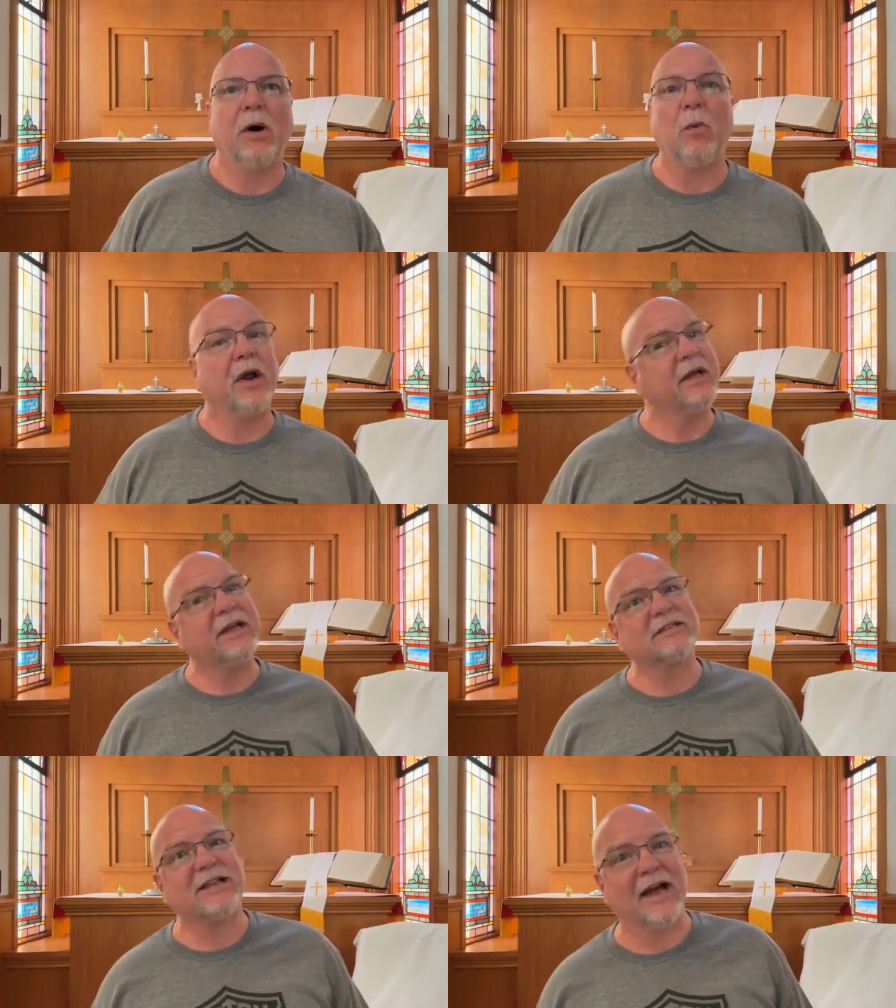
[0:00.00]
But when
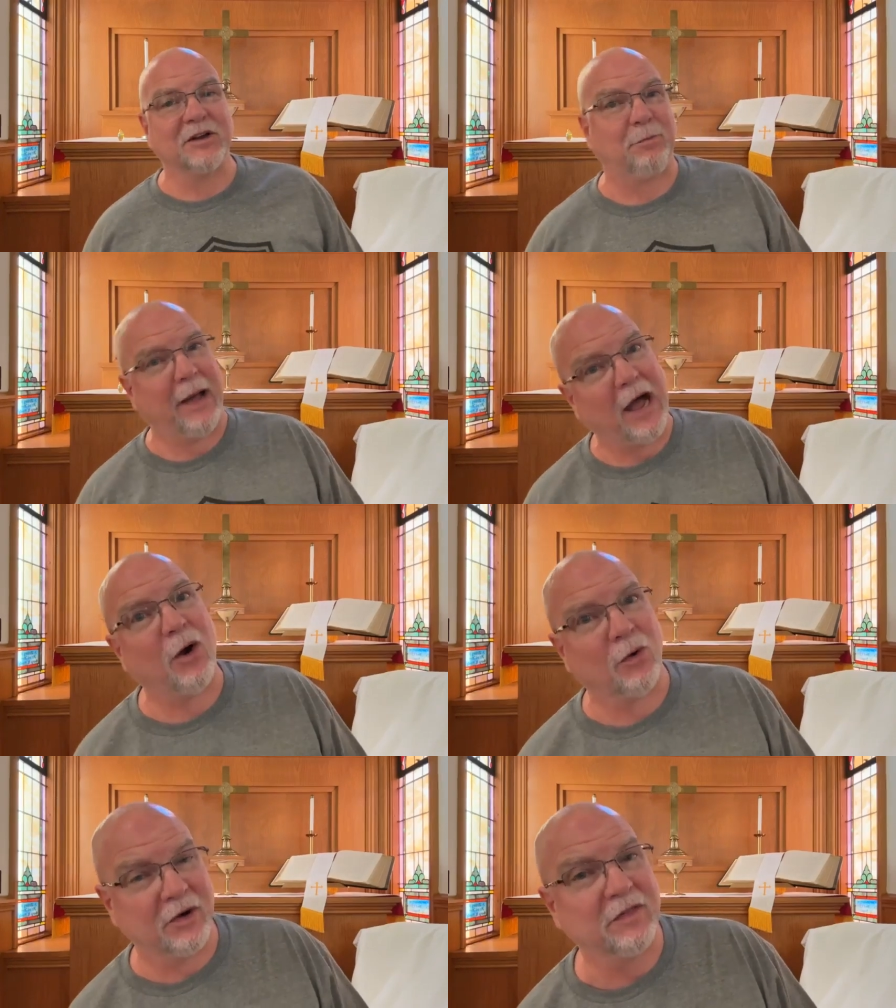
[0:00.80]
he gets down to
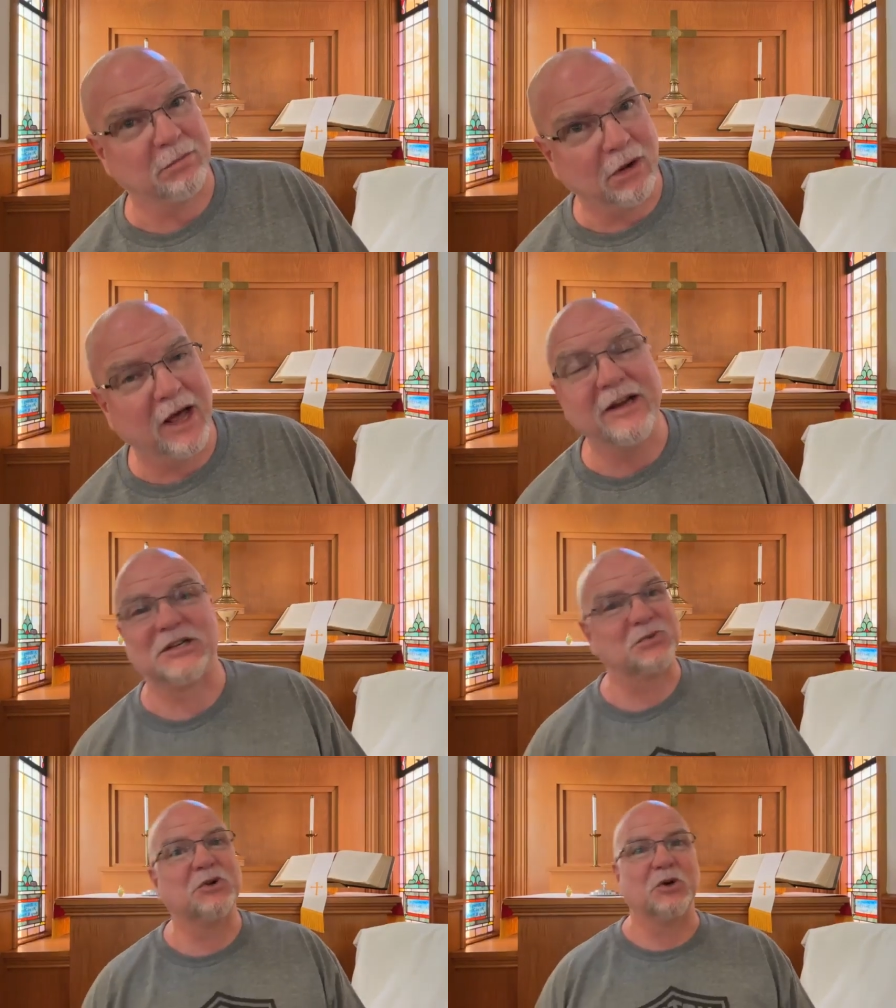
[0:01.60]
power in the
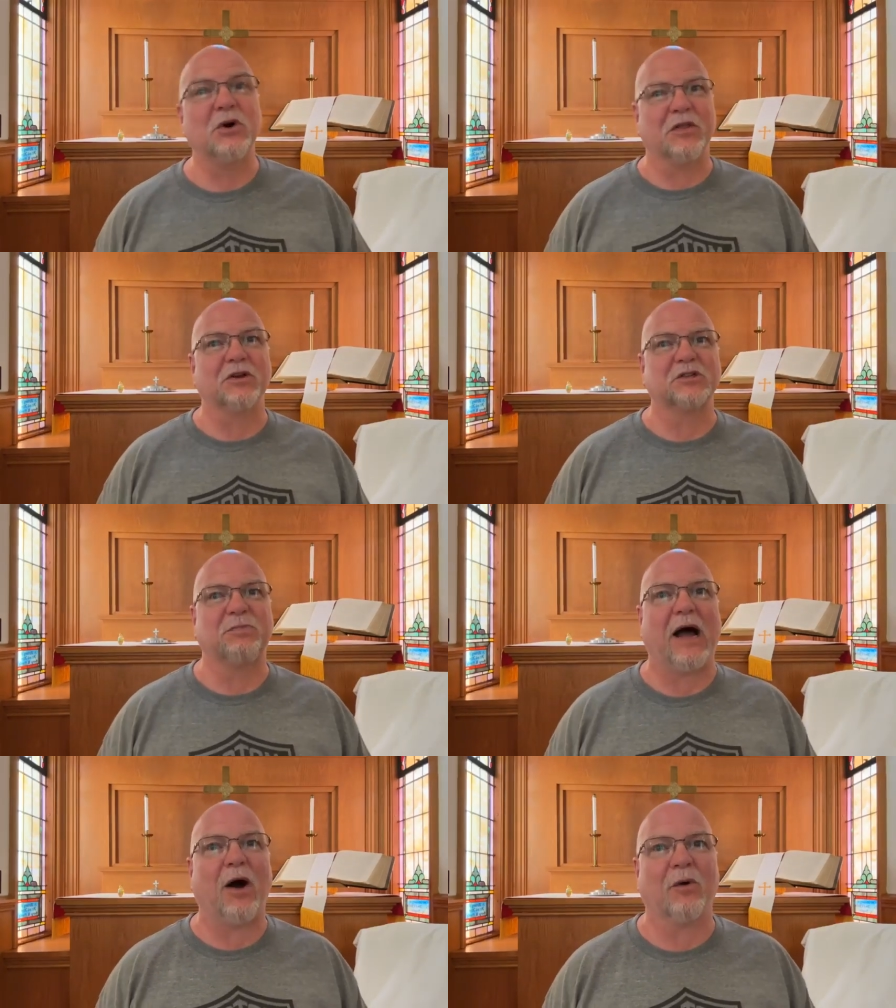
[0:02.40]
blood, because we're doing
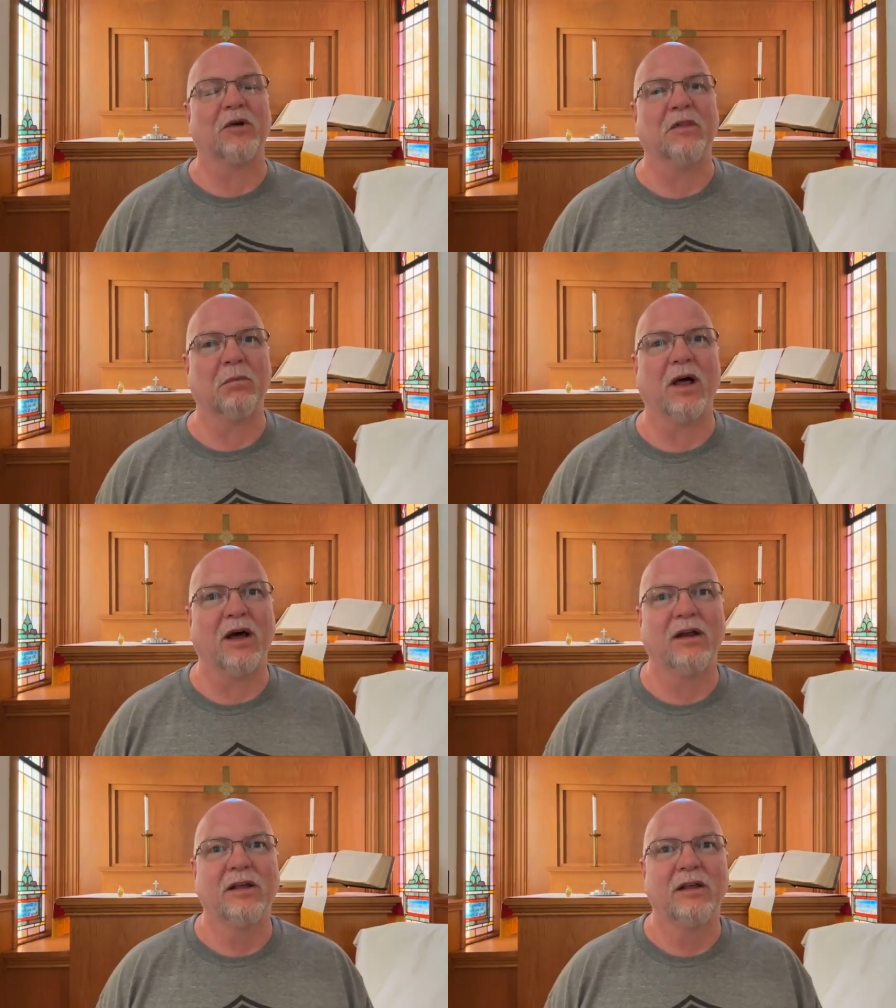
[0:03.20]
there's power in the
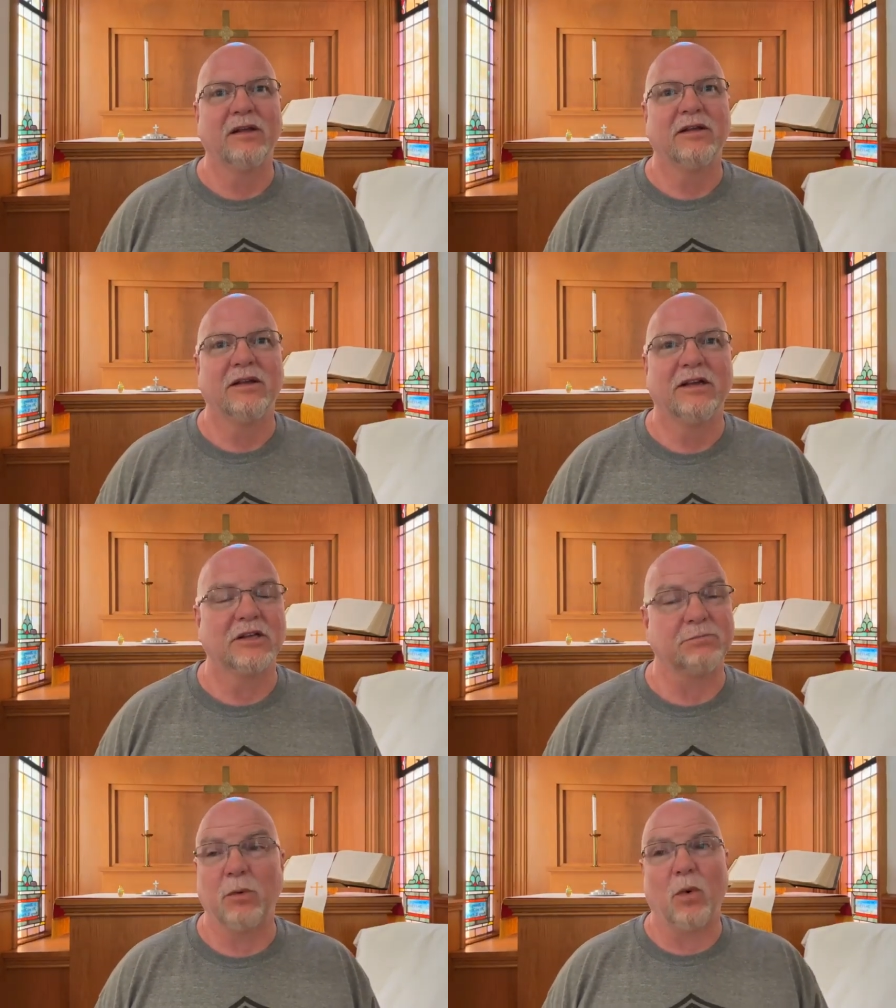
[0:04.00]
blood,
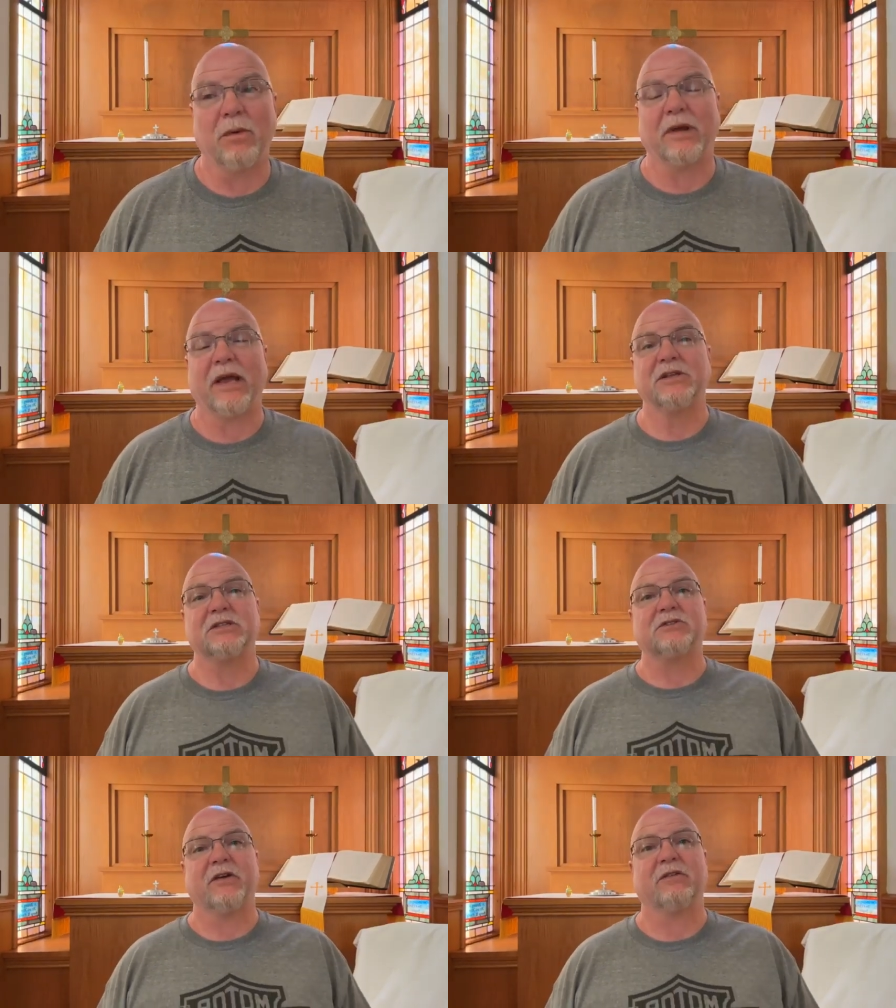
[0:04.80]
is one of
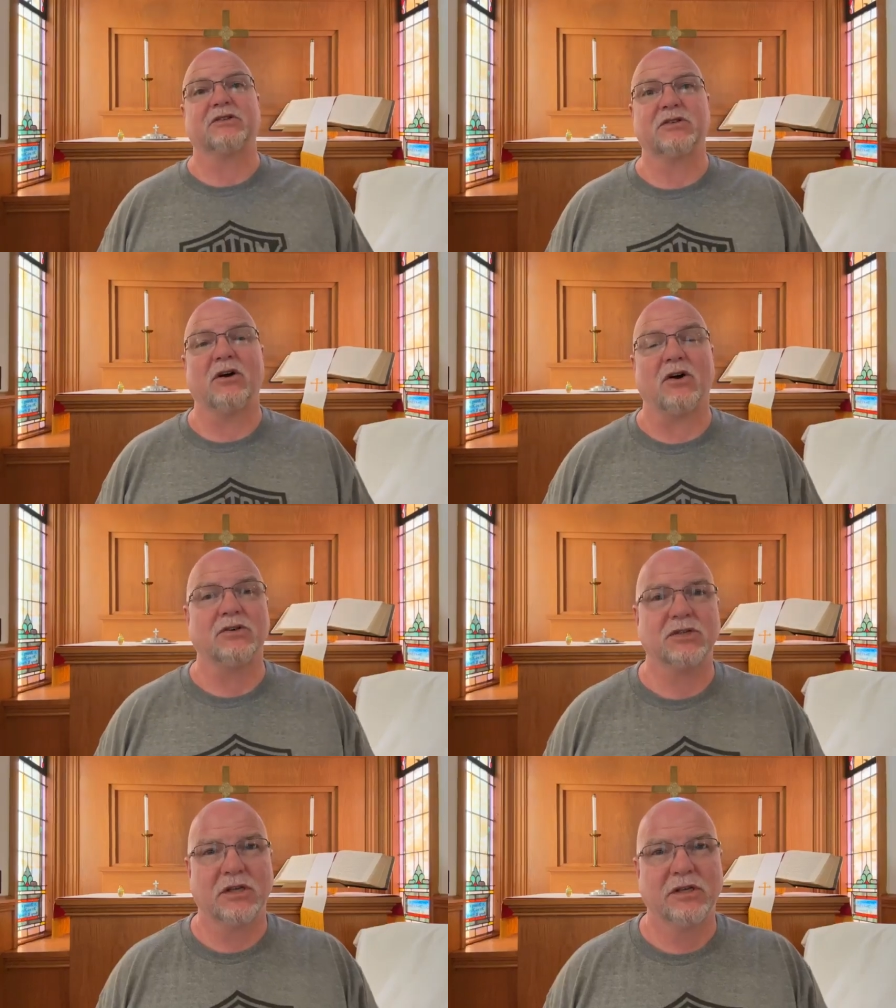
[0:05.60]
Mackenzie's favorite
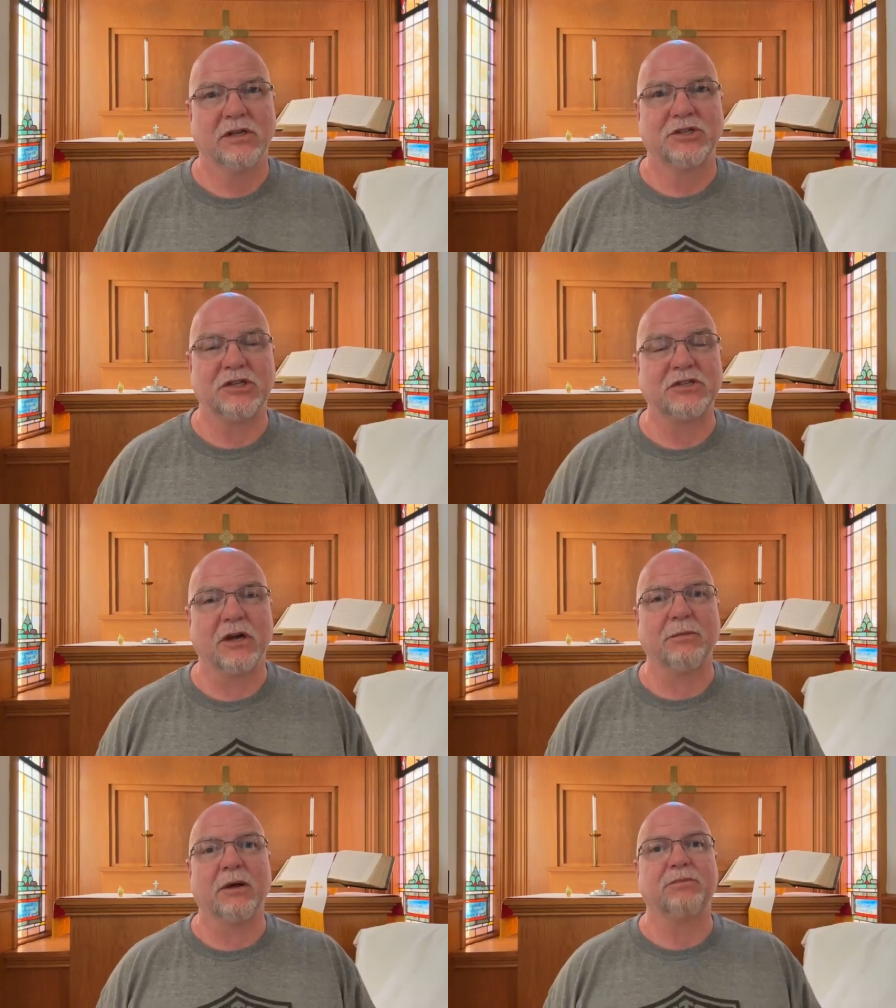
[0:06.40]
songs. She's
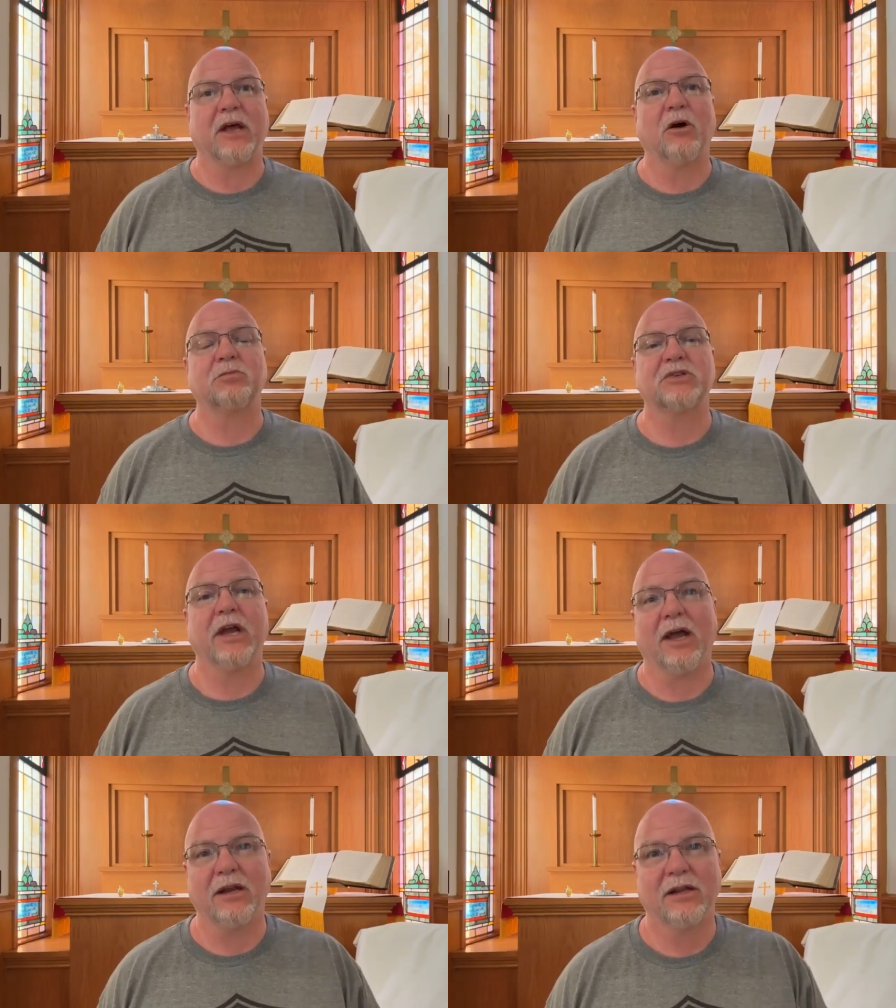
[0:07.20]
coming up to help
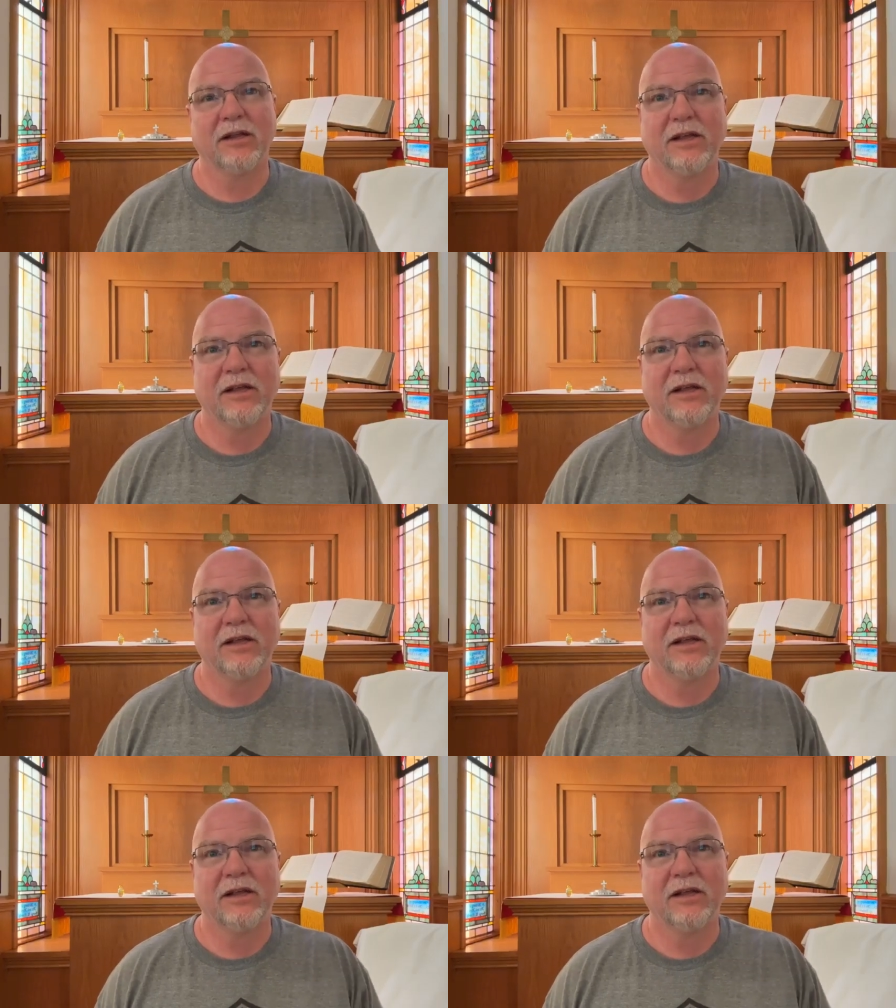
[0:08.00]
sing it.